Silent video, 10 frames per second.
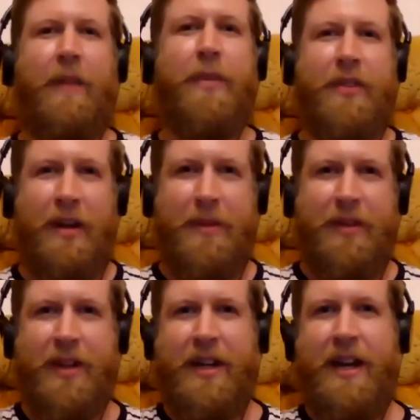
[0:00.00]
And obviously, I'm
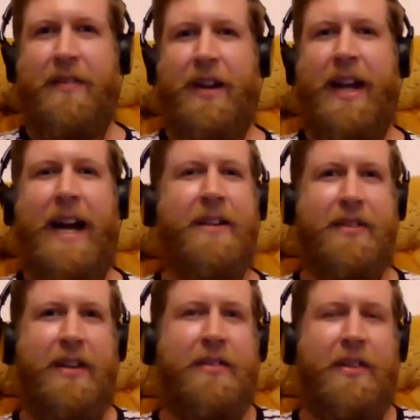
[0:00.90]
using it now in the latter sense.